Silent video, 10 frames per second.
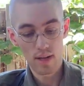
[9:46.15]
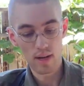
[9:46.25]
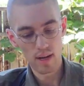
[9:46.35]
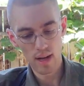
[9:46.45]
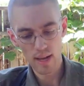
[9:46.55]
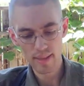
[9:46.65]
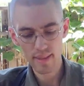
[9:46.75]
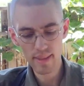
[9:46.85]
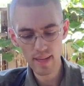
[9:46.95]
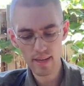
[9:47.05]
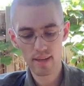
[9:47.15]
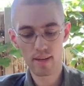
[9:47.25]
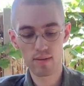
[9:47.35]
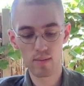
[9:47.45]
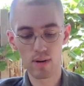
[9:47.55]
I think
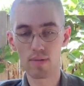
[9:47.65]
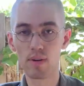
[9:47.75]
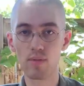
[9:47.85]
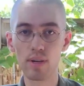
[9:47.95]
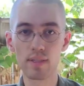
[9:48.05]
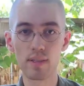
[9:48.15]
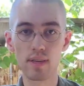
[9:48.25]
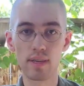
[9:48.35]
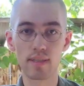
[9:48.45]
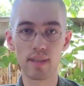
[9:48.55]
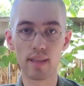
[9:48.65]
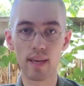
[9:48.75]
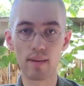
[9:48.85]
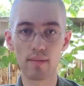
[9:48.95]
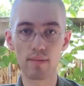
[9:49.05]
what I've heard recently is that
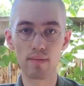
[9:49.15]
they have